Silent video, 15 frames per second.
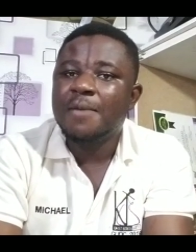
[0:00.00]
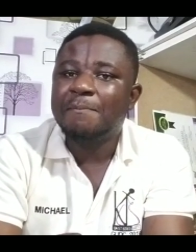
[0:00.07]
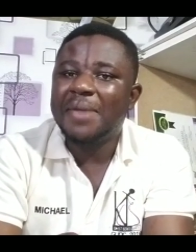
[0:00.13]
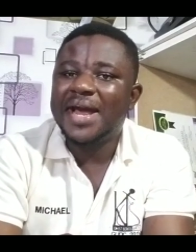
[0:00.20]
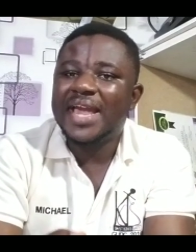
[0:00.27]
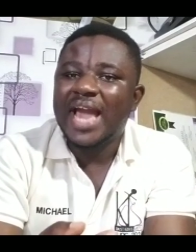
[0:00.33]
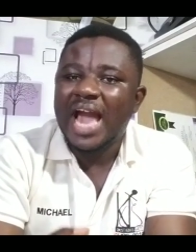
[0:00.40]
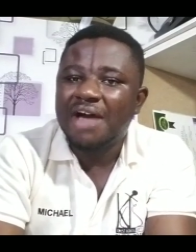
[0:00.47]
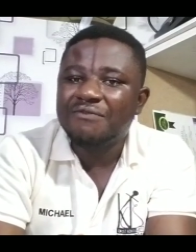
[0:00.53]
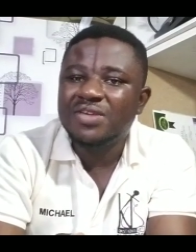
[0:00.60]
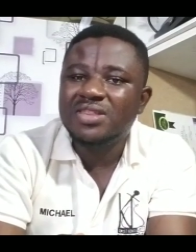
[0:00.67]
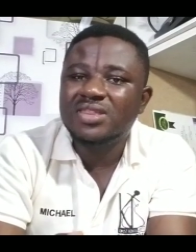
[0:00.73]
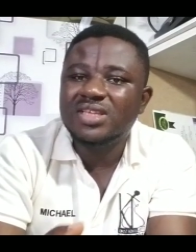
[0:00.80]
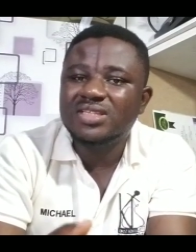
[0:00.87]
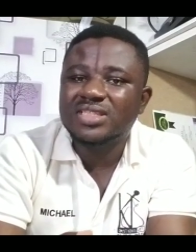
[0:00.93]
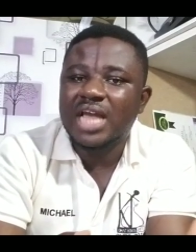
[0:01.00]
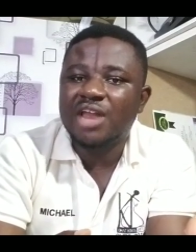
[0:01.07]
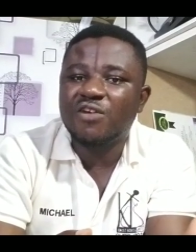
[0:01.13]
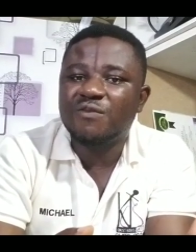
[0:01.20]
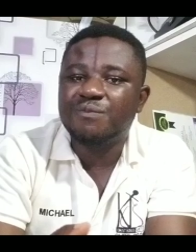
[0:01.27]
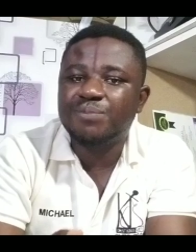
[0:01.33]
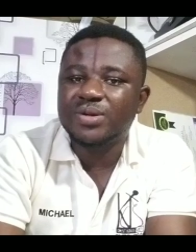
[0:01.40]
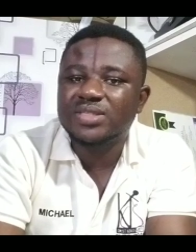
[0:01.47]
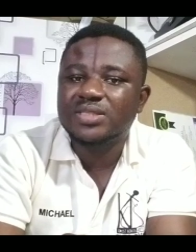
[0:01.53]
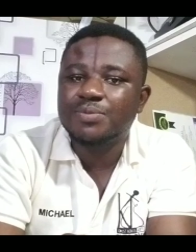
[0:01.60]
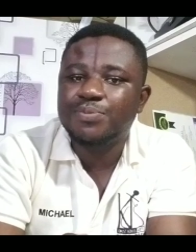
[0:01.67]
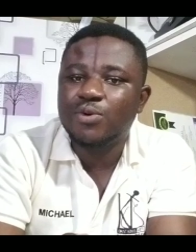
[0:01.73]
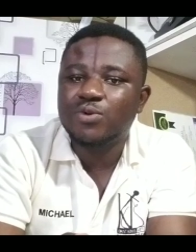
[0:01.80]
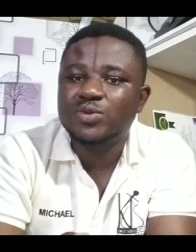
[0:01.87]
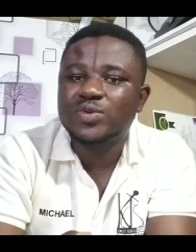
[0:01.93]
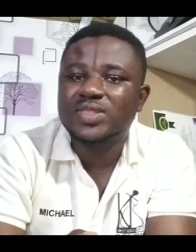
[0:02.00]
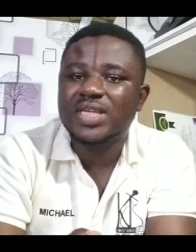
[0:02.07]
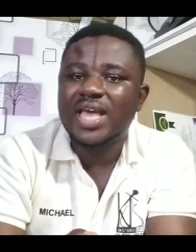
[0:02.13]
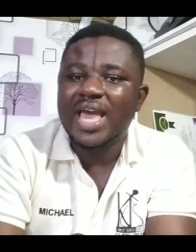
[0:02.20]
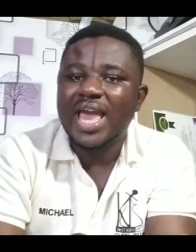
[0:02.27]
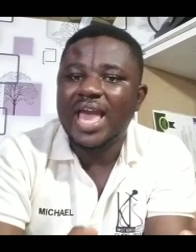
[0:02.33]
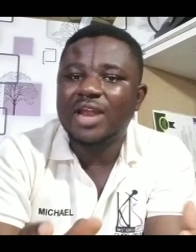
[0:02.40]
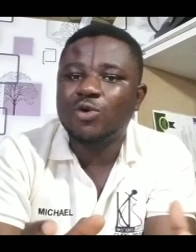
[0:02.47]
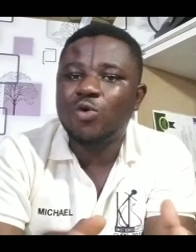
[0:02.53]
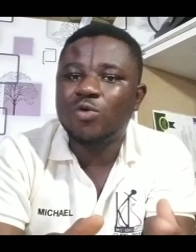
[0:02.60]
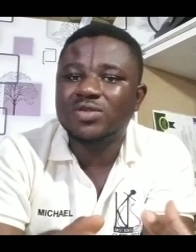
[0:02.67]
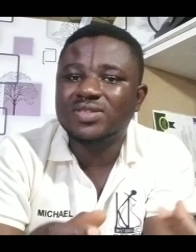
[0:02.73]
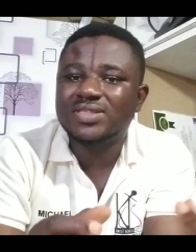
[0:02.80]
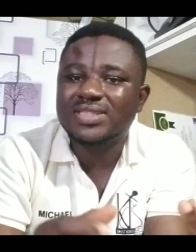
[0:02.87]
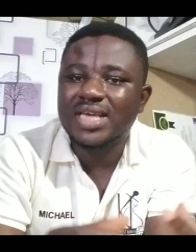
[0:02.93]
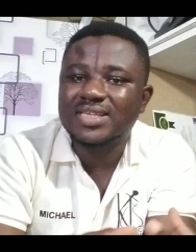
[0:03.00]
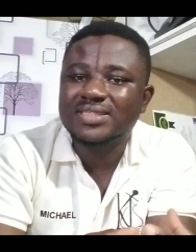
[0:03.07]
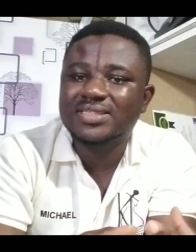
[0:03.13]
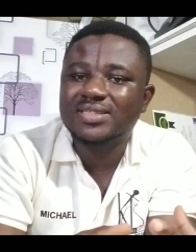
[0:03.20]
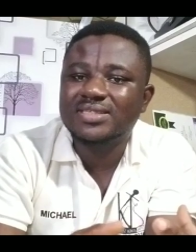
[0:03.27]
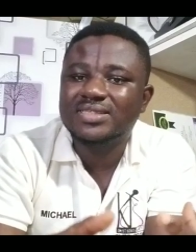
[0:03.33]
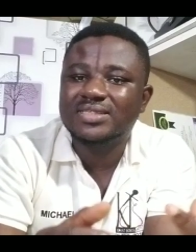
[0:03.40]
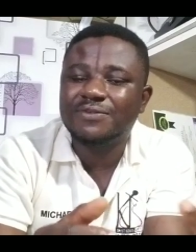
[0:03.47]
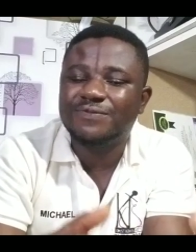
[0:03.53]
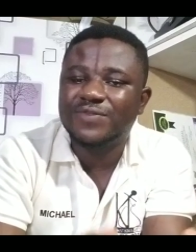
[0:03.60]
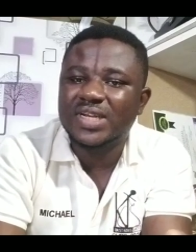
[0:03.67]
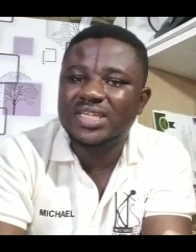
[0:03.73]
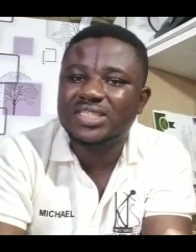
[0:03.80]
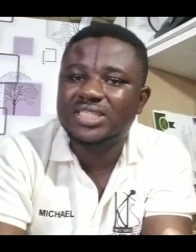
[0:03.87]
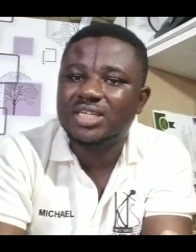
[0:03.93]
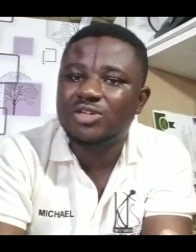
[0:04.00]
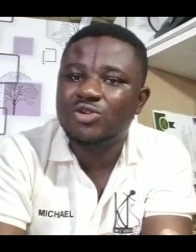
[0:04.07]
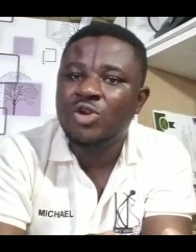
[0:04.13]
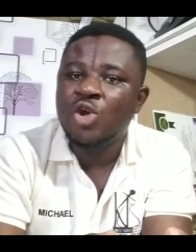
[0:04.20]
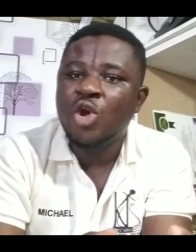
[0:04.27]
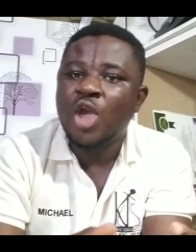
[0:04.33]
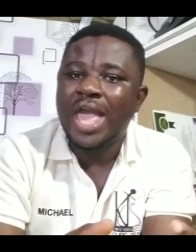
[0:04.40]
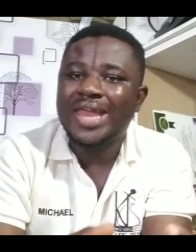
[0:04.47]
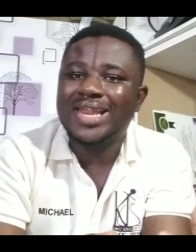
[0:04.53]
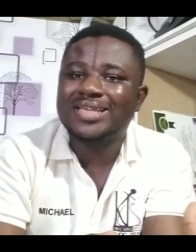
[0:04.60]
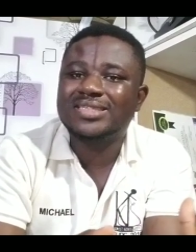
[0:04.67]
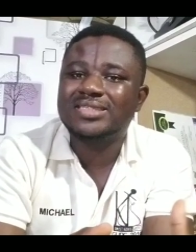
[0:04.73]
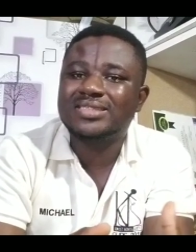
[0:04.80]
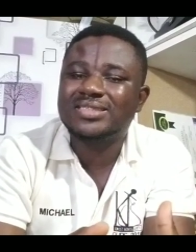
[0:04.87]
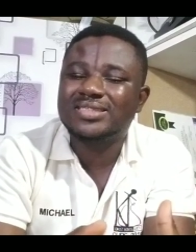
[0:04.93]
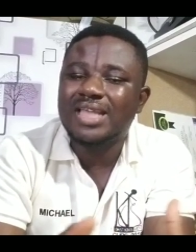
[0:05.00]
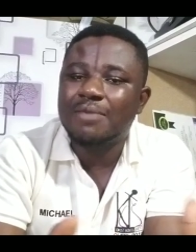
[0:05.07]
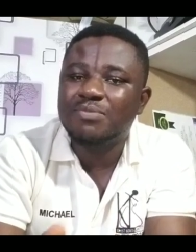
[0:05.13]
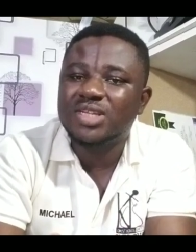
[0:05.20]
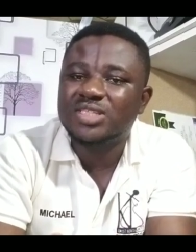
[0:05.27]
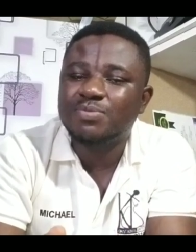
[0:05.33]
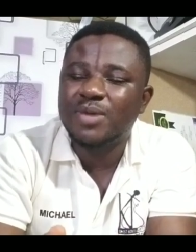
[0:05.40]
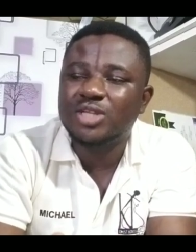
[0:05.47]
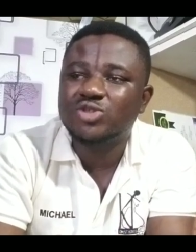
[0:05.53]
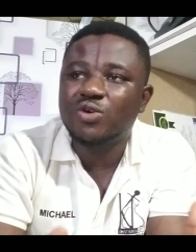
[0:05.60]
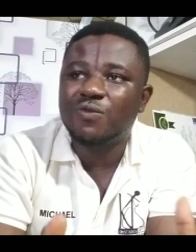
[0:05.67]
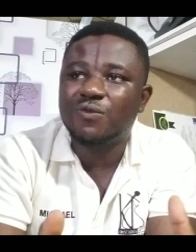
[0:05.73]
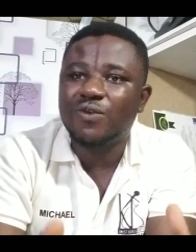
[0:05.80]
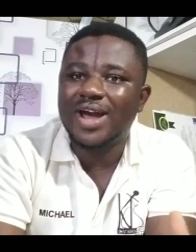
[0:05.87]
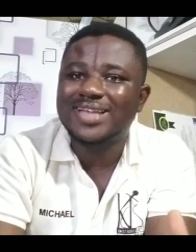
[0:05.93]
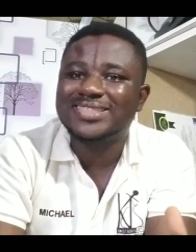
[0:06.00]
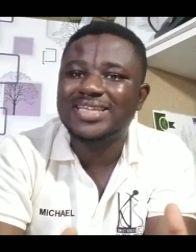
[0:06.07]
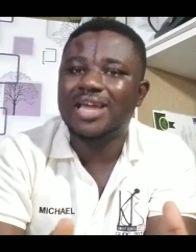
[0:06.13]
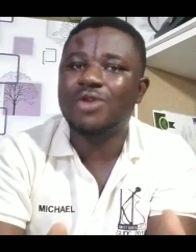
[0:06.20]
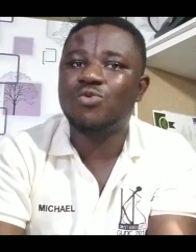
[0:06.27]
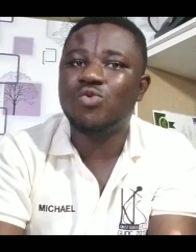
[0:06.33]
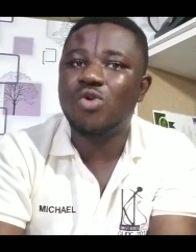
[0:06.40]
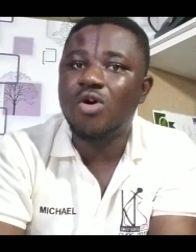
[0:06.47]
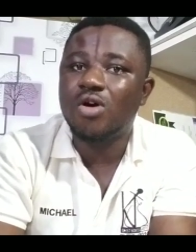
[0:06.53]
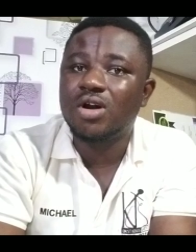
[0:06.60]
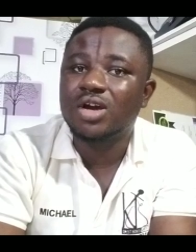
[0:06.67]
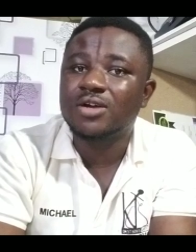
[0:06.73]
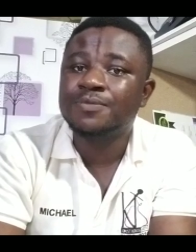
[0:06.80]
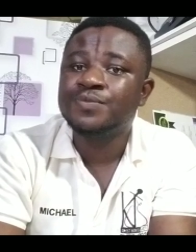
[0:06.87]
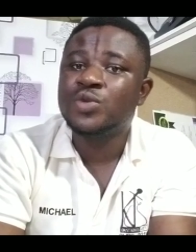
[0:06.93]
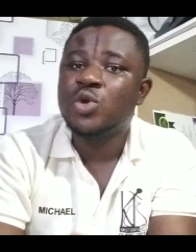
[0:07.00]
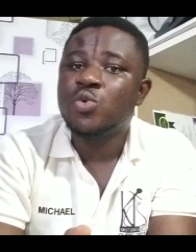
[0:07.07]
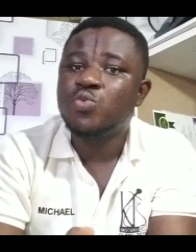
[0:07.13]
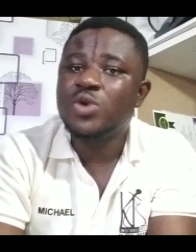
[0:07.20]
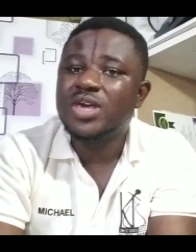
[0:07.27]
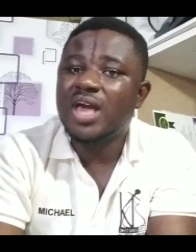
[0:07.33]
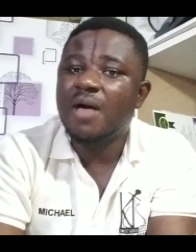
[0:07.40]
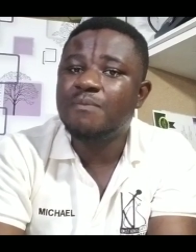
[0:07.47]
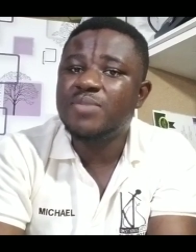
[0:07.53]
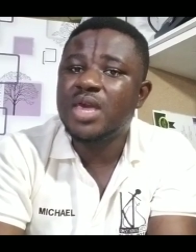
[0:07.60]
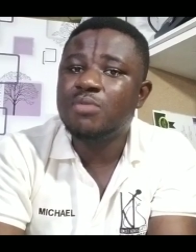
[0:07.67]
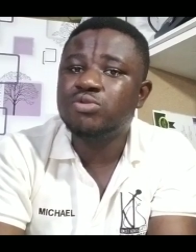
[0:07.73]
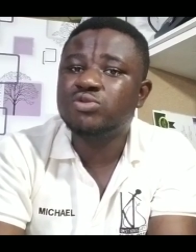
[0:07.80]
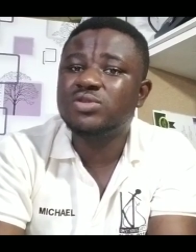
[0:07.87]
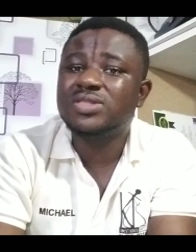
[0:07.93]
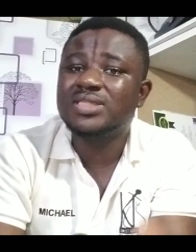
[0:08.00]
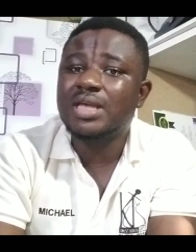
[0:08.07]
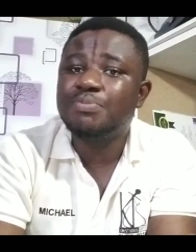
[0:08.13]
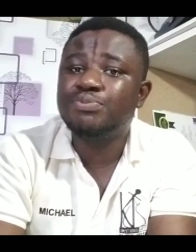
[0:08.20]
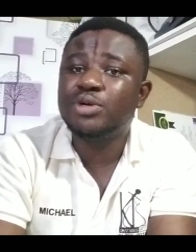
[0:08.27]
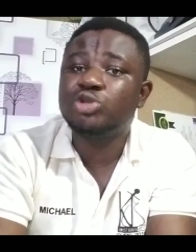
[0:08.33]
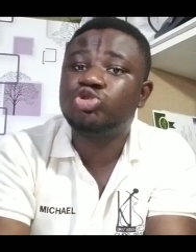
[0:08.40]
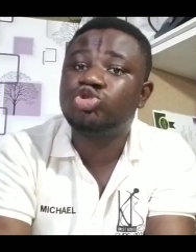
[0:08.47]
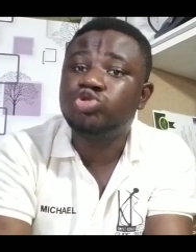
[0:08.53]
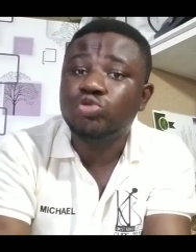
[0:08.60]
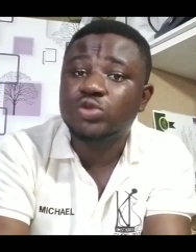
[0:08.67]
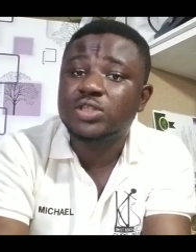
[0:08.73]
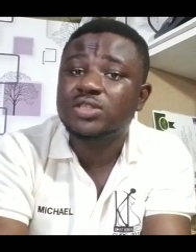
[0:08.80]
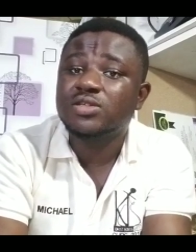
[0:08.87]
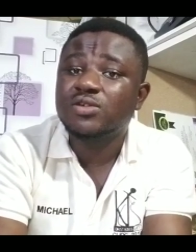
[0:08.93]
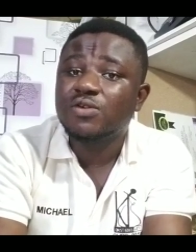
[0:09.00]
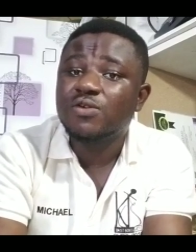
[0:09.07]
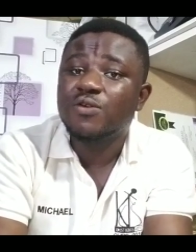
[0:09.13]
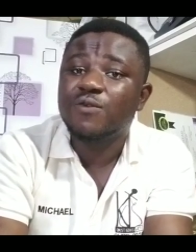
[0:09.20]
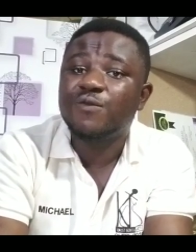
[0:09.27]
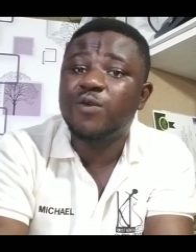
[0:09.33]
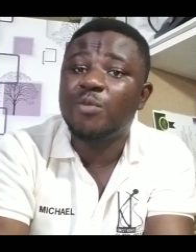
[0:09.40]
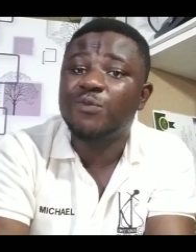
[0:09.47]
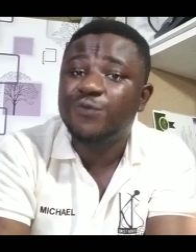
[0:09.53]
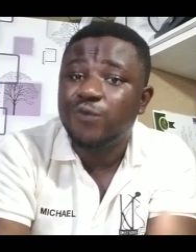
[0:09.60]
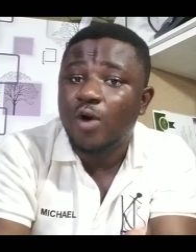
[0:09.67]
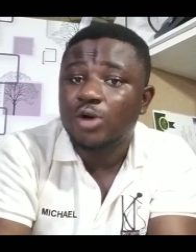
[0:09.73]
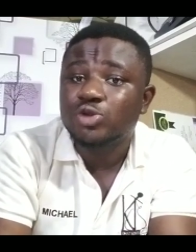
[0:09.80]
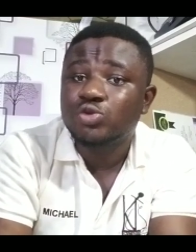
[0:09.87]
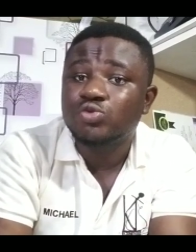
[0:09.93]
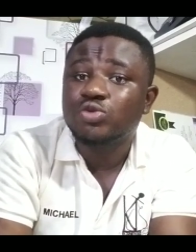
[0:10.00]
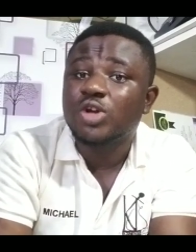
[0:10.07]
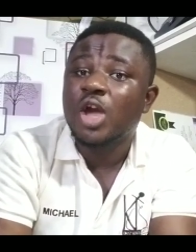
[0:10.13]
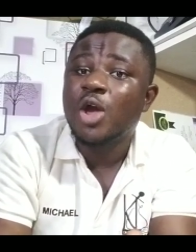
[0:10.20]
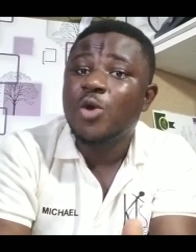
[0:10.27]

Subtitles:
by having these kind of principles and consensus definition and establishment of right and wrong, we can be able to separate truth from falsehood.